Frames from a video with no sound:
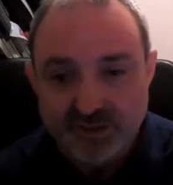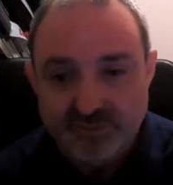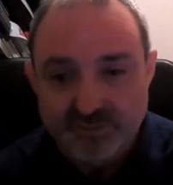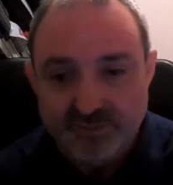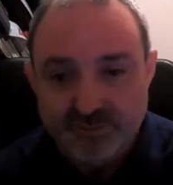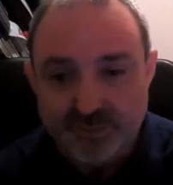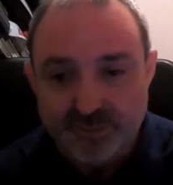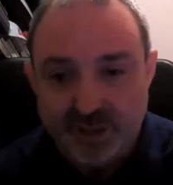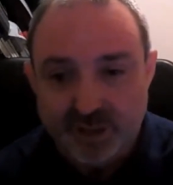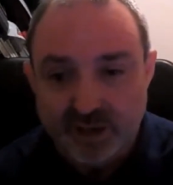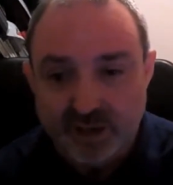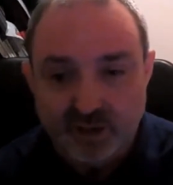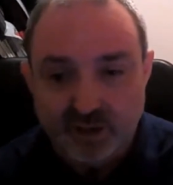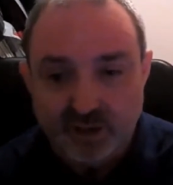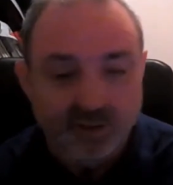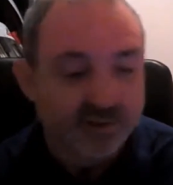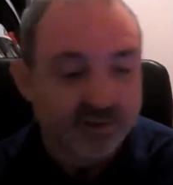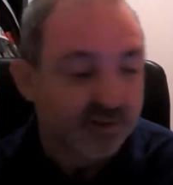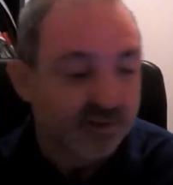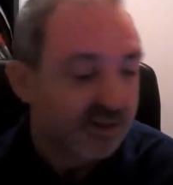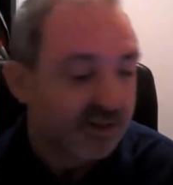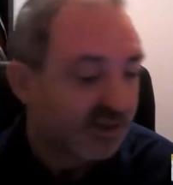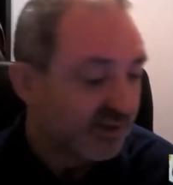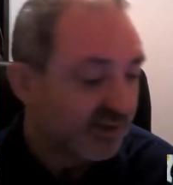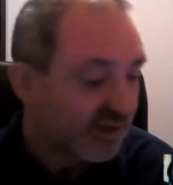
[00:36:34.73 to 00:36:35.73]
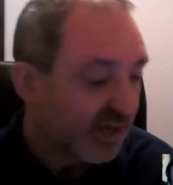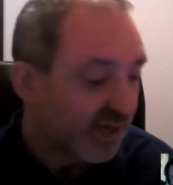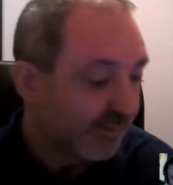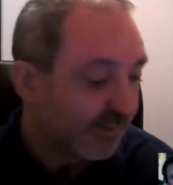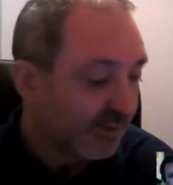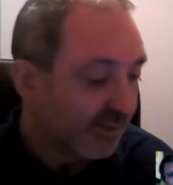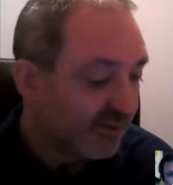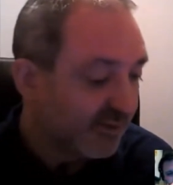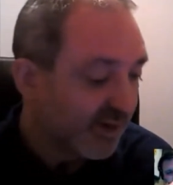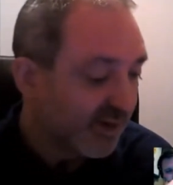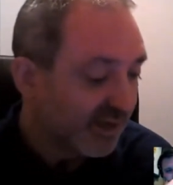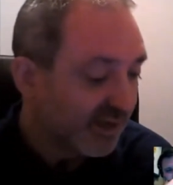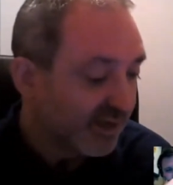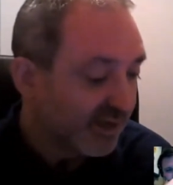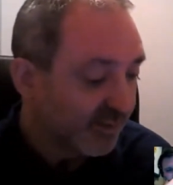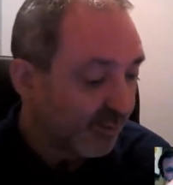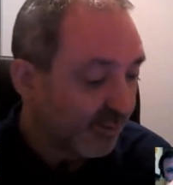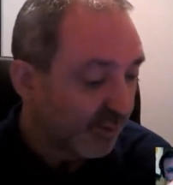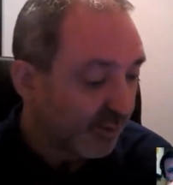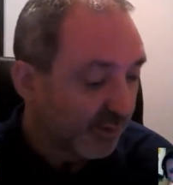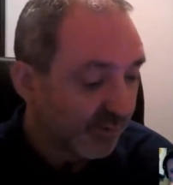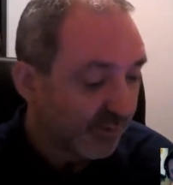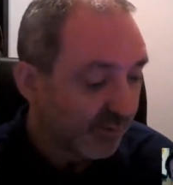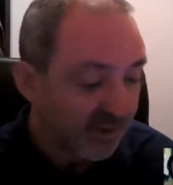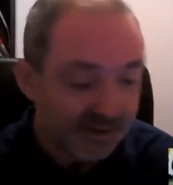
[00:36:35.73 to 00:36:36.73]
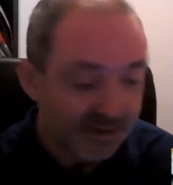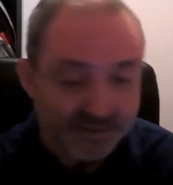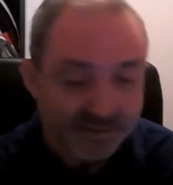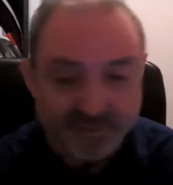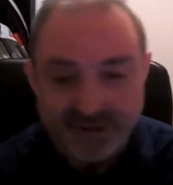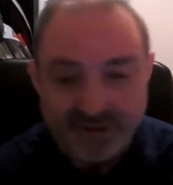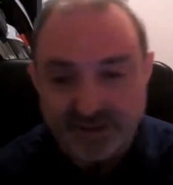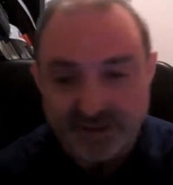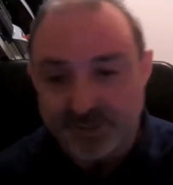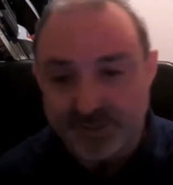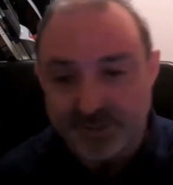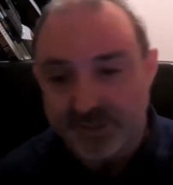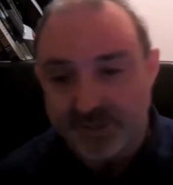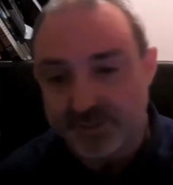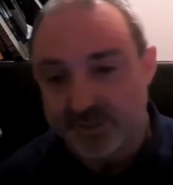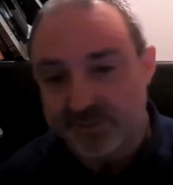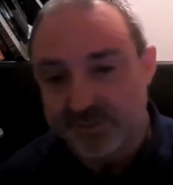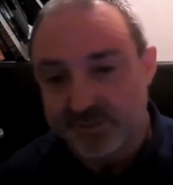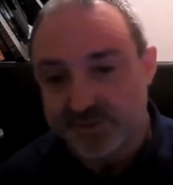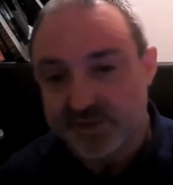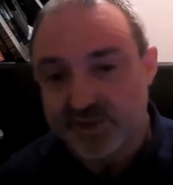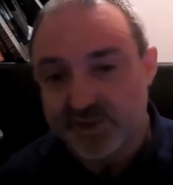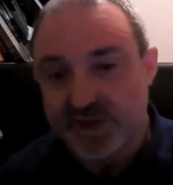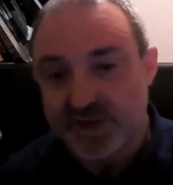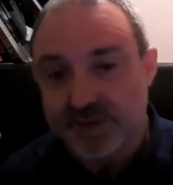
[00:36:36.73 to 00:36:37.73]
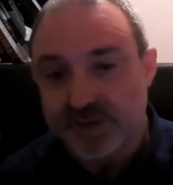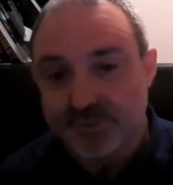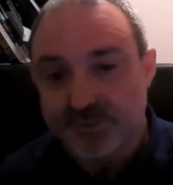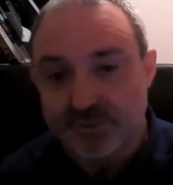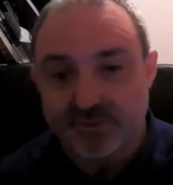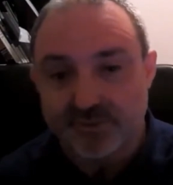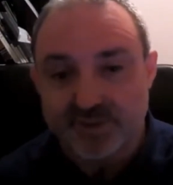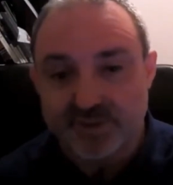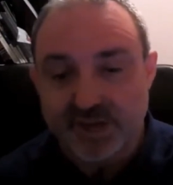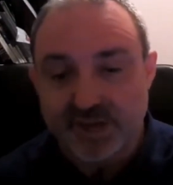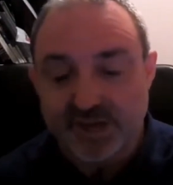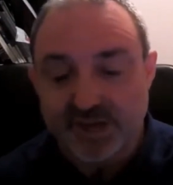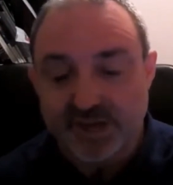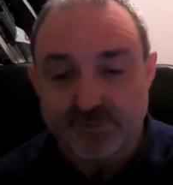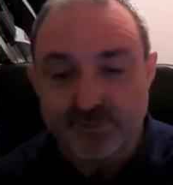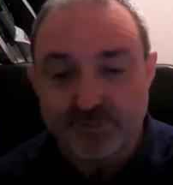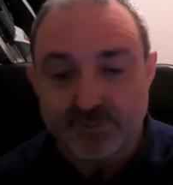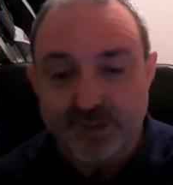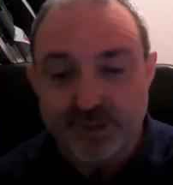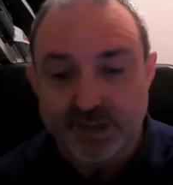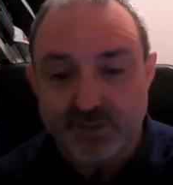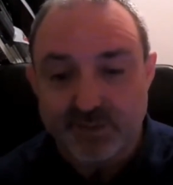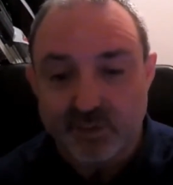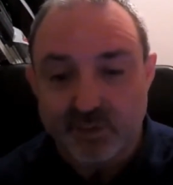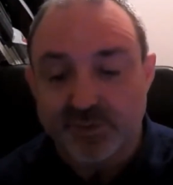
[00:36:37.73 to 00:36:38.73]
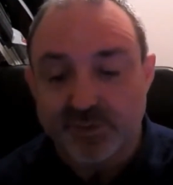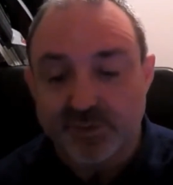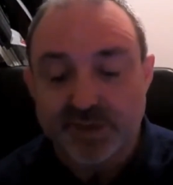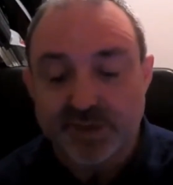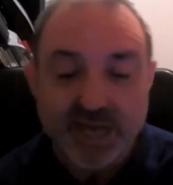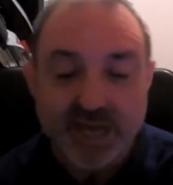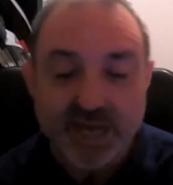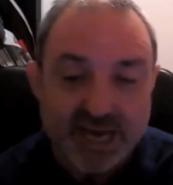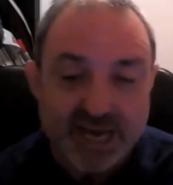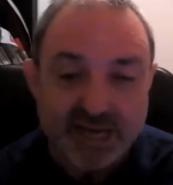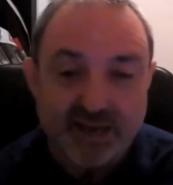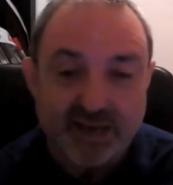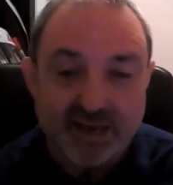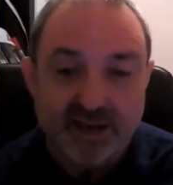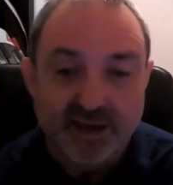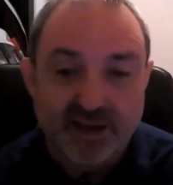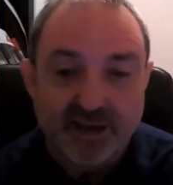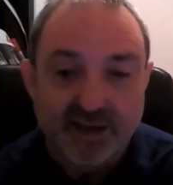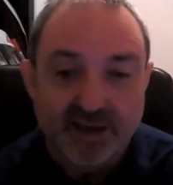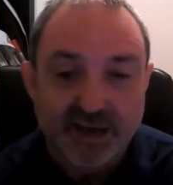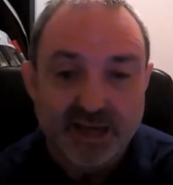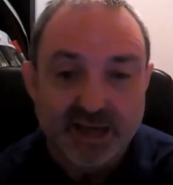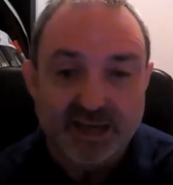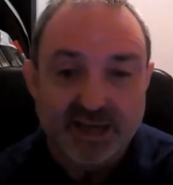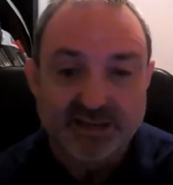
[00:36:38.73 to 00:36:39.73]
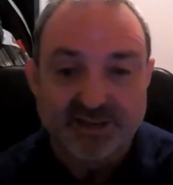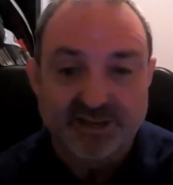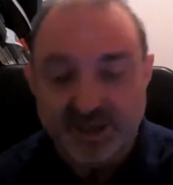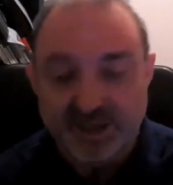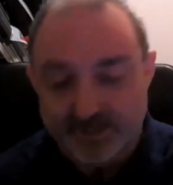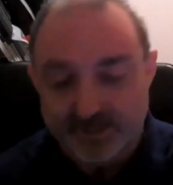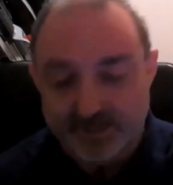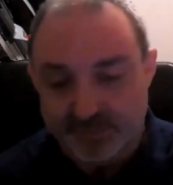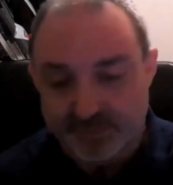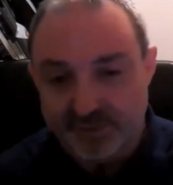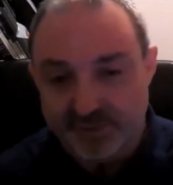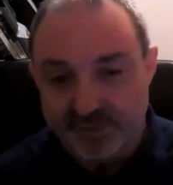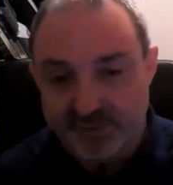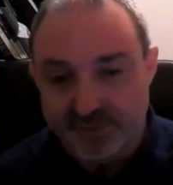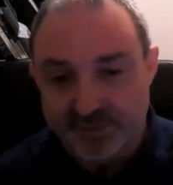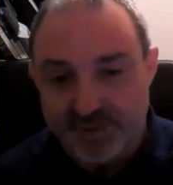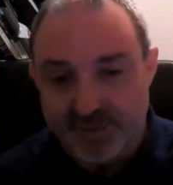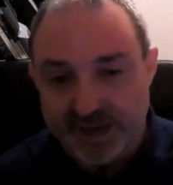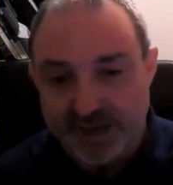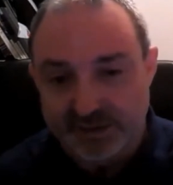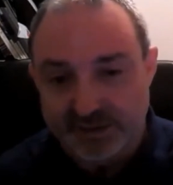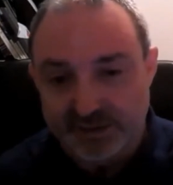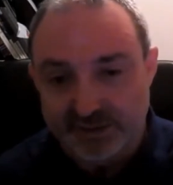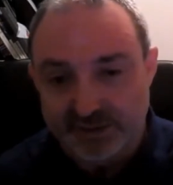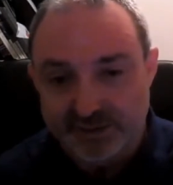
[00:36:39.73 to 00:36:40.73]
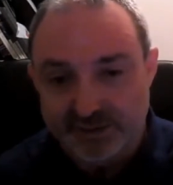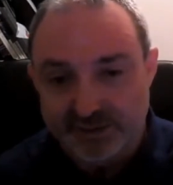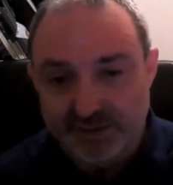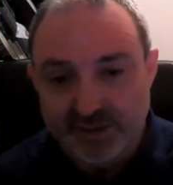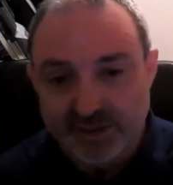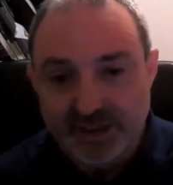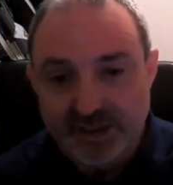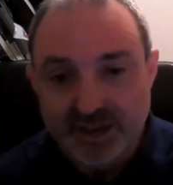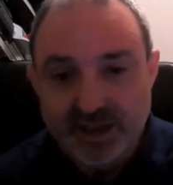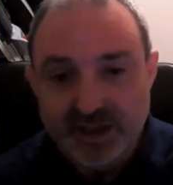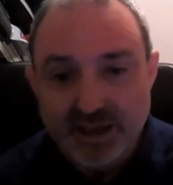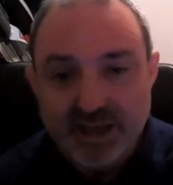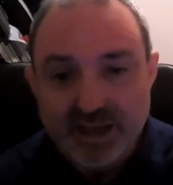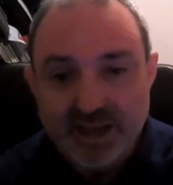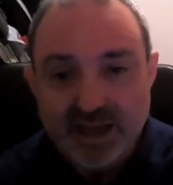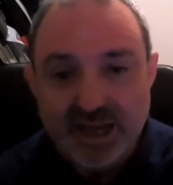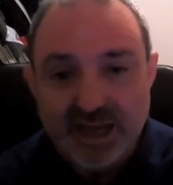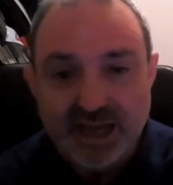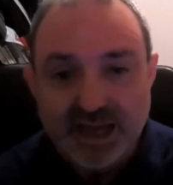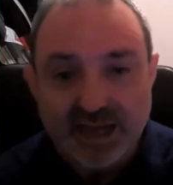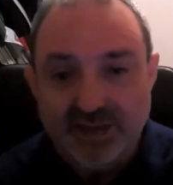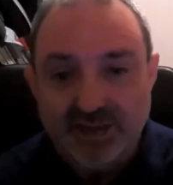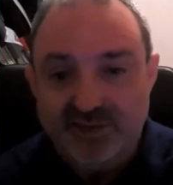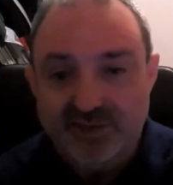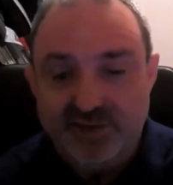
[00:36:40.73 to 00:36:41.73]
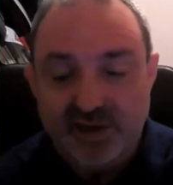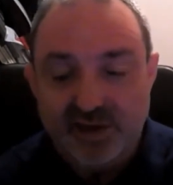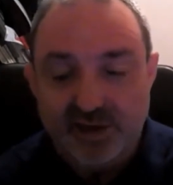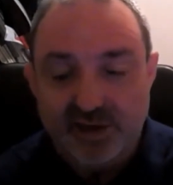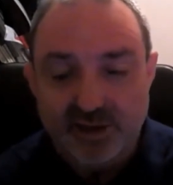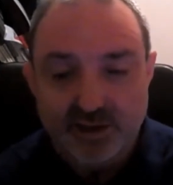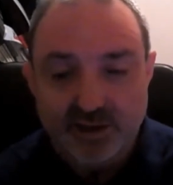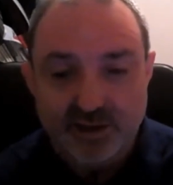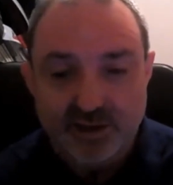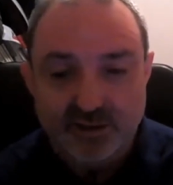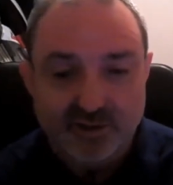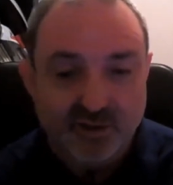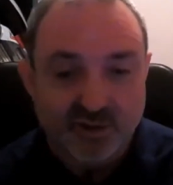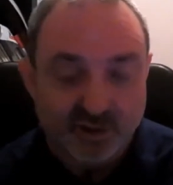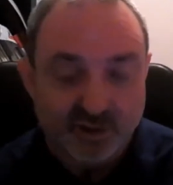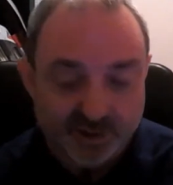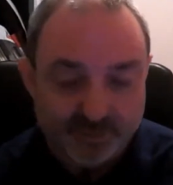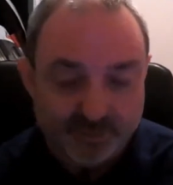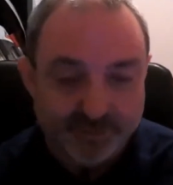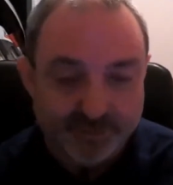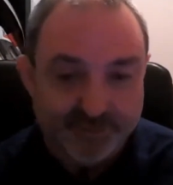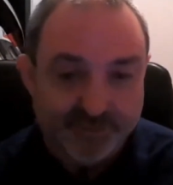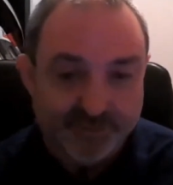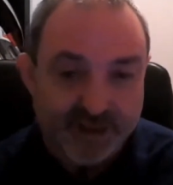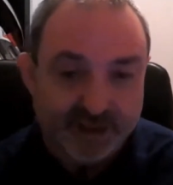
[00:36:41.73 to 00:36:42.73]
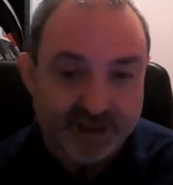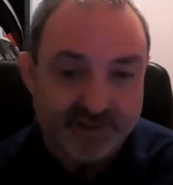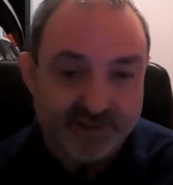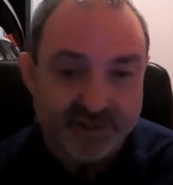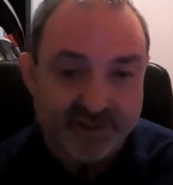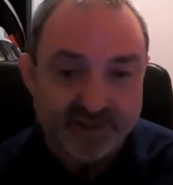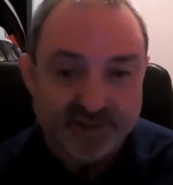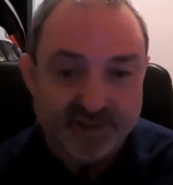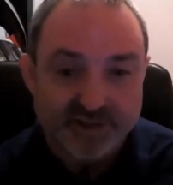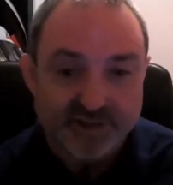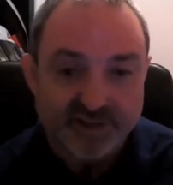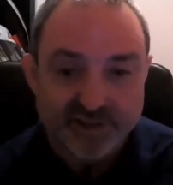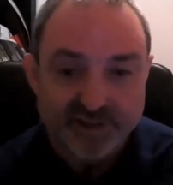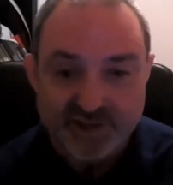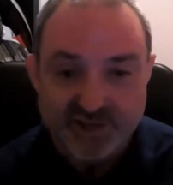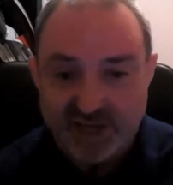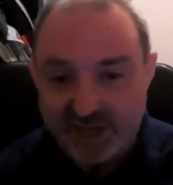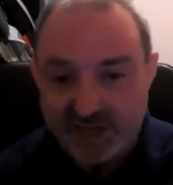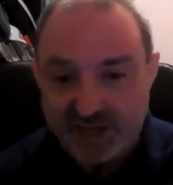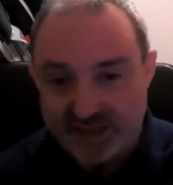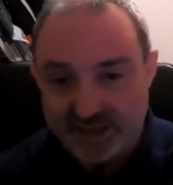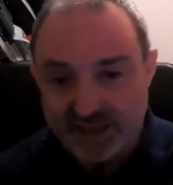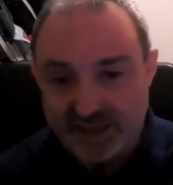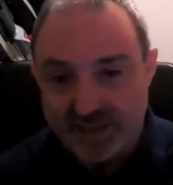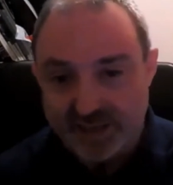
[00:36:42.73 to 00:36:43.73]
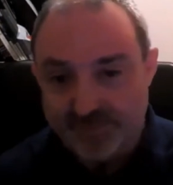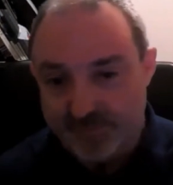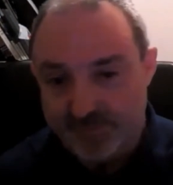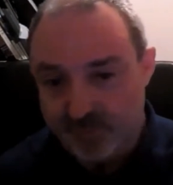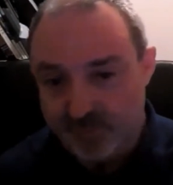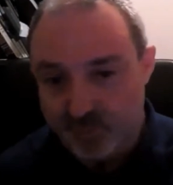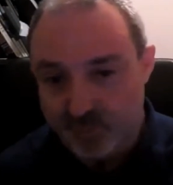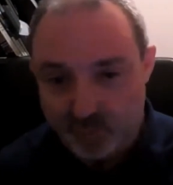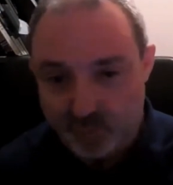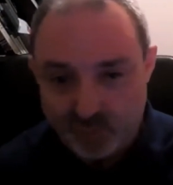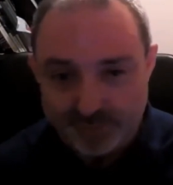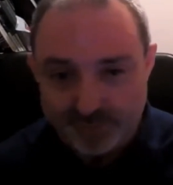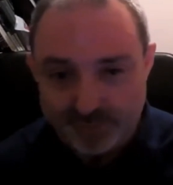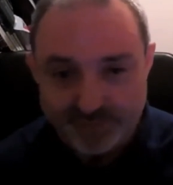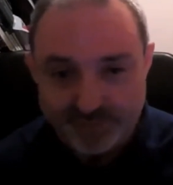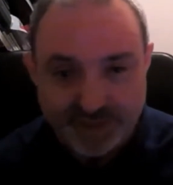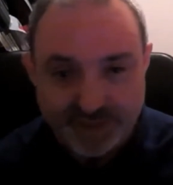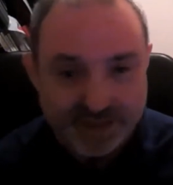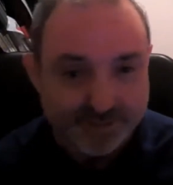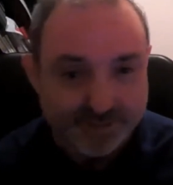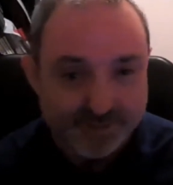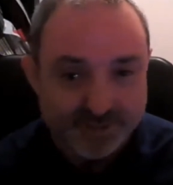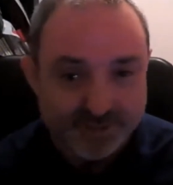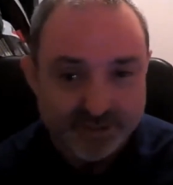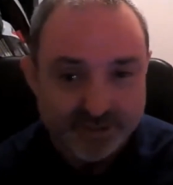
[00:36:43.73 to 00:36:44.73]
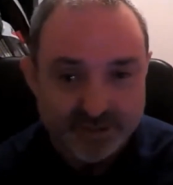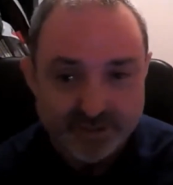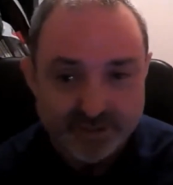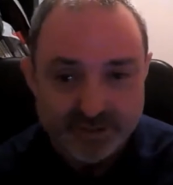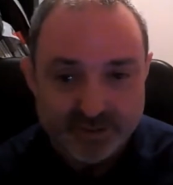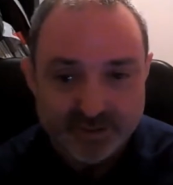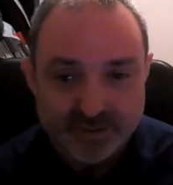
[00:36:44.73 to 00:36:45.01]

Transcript: but a lot of these come in transport, and the fact that people have taken beer off a keg and sent them through the mail has got them infected, shaken up, warmed up,